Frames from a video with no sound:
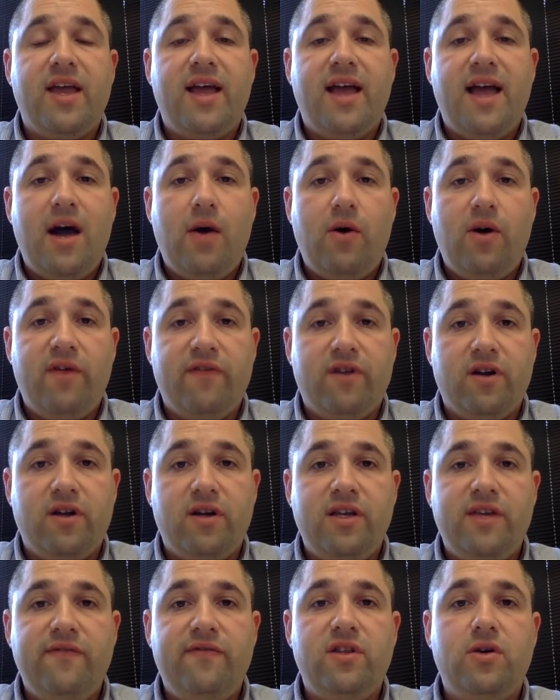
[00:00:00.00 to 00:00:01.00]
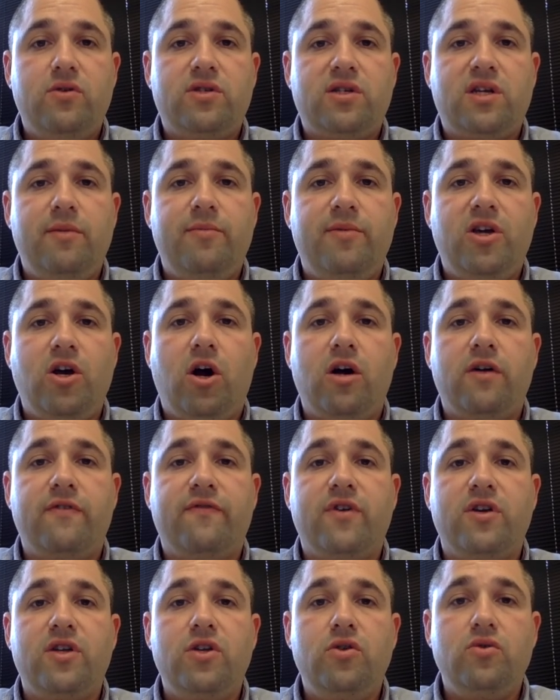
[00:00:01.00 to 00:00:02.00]
However, even though it's going to be hard
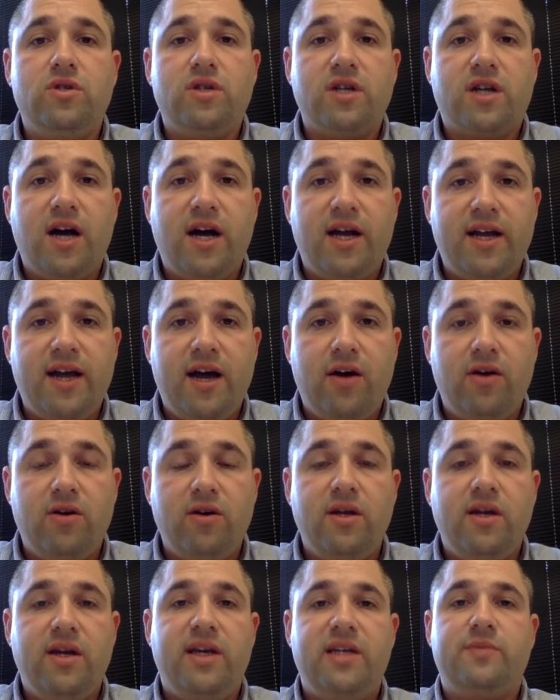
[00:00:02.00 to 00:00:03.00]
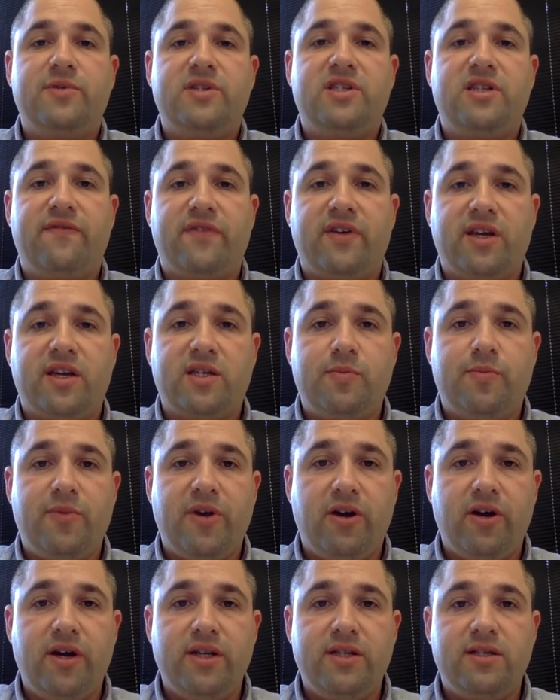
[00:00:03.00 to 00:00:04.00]
for you to cut out a specific
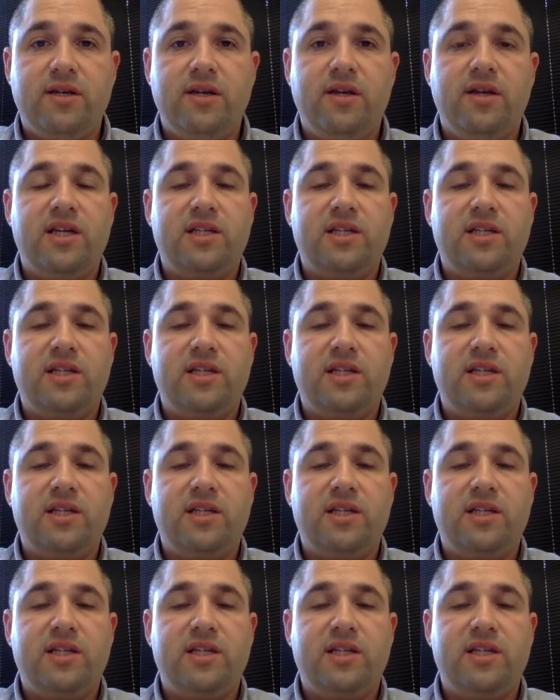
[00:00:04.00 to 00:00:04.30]
experience,